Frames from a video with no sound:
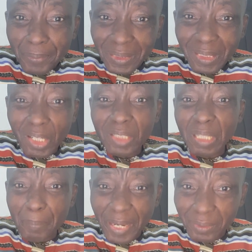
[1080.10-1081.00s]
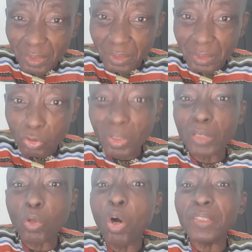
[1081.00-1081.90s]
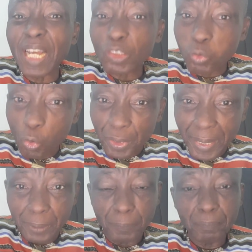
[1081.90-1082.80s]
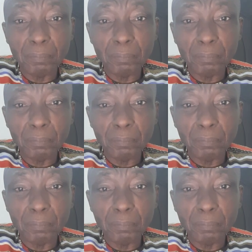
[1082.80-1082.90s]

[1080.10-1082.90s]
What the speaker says: Fani Kayode be arrested so that others will learn.